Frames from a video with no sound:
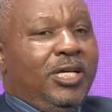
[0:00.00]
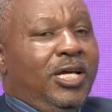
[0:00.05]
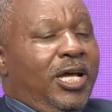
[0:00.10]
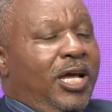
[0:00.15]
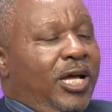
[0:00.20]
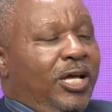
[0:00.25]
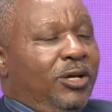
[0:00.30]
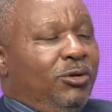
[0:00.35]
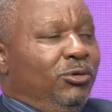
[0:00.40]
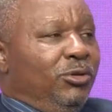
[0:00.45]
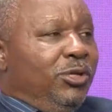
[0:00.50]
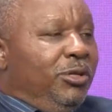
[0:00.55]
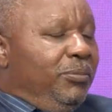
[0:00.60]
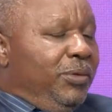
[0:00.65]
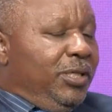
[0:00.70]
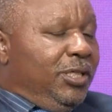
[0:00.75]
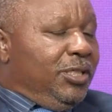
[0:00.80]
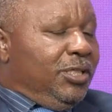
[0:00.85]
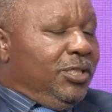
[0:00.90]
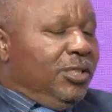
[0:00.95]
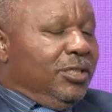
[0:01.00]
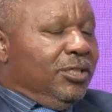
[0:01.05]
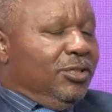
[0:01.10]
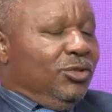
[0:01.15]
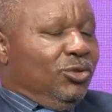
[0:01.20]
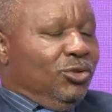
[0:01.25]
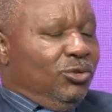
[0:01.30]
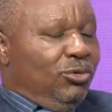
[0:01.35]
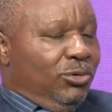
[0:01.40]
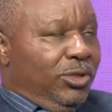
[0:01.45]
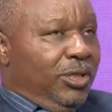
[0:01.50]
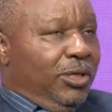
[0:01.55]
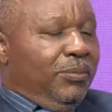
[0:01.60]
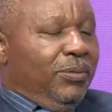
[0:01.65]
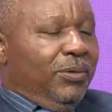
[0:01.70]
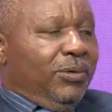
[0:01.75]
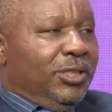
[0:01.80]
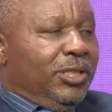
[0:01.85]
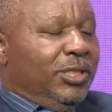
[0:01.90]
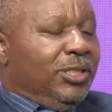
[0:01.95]
I know the ministry has talked
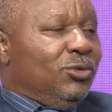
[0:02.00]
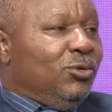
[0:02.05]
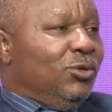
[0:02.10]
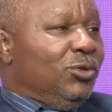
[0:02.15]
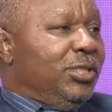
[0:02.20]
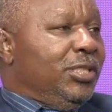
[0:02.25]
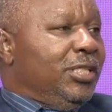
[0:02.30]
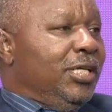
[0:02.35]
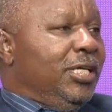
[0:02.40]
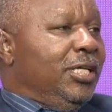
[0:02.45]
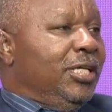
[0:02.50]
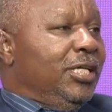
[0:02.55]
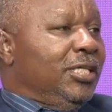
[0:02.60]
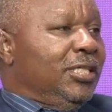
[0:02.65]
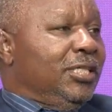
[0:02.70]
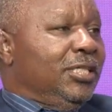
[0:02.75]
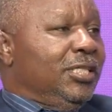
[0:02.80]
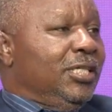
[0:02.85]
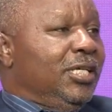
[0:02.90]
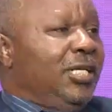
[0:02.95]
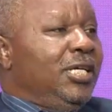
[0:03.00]
about resource centers.